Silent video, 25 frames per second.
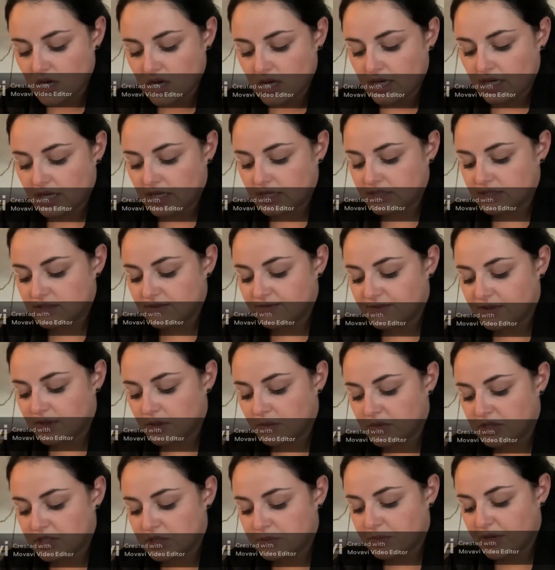He doesn't feel
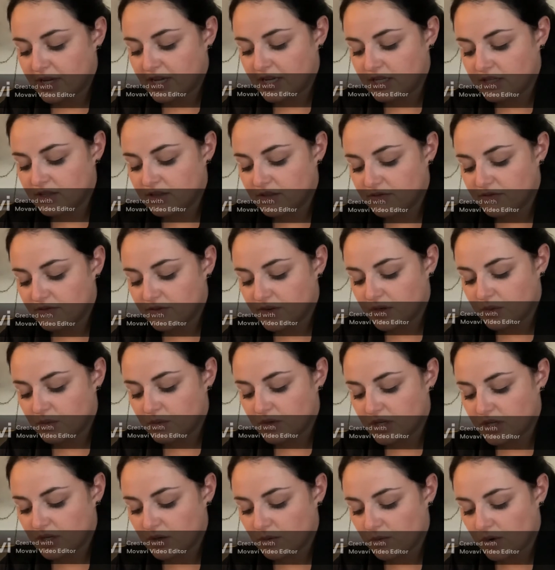much pain in the foot
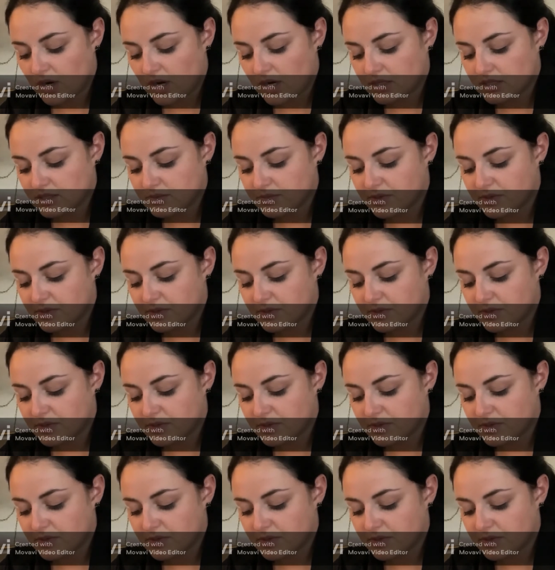when he walks,